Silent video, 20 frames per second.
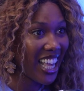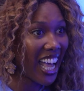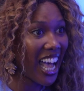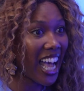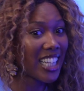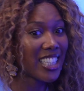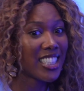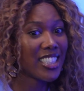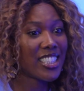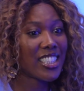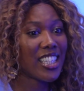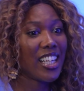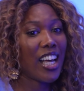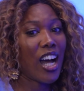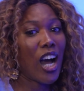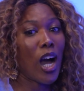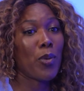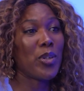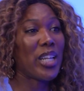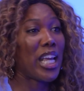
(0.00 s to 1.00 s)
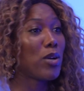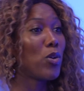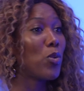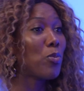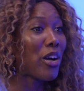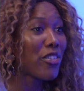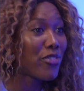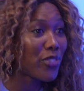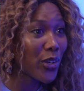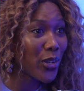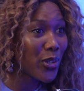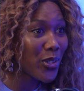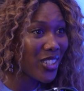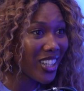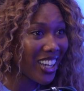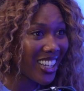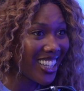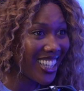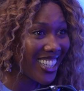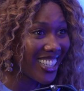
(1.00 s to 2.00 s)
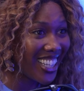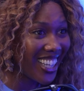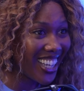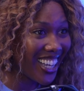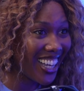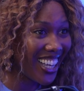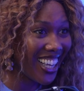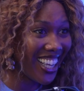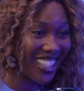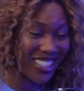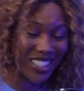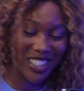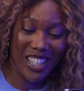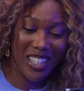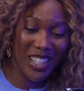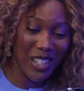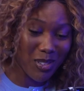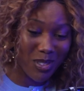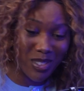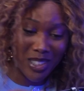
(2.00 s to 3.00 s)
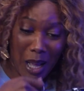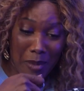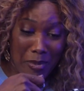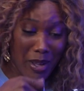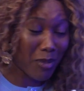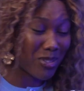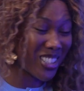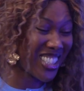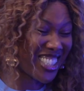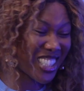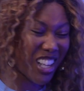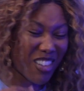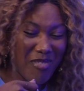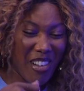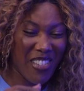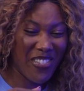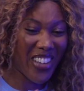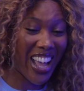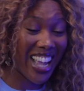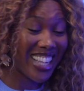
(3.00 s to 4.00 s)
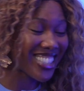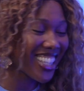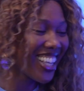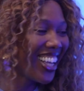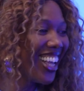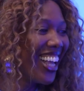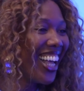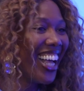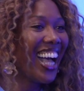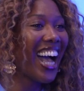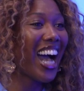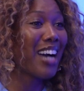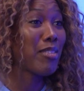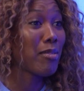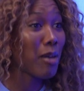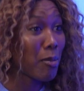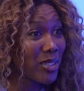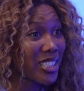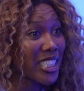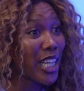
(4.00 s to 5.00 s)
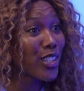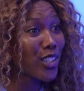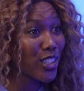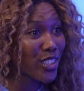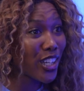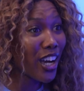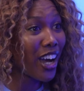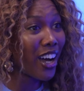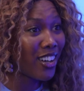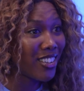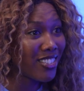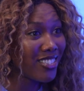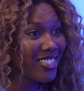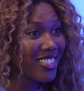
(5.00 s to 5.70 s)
And I would eat all my food. So a little tubby, I would stuff my face. And my mum would say, good girl.